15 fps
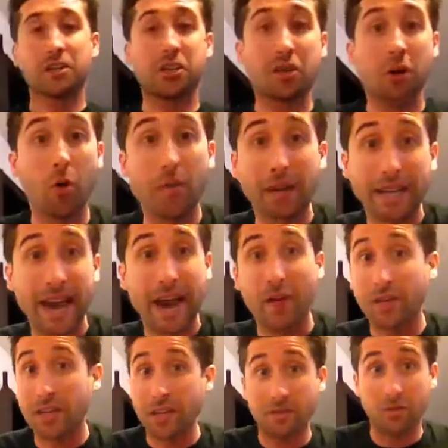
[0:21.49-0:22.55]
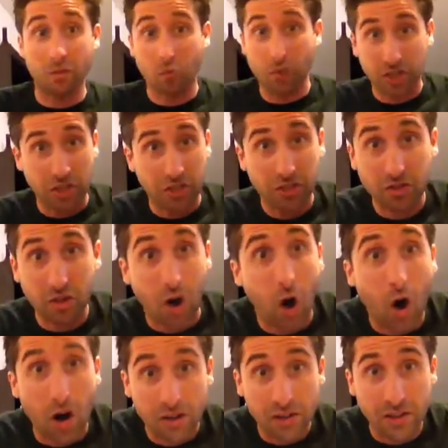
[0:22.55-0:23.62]
Sonoma County, which is
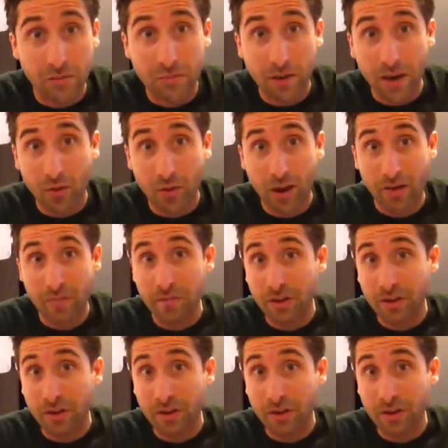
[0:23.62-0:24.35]
awesome, by the way.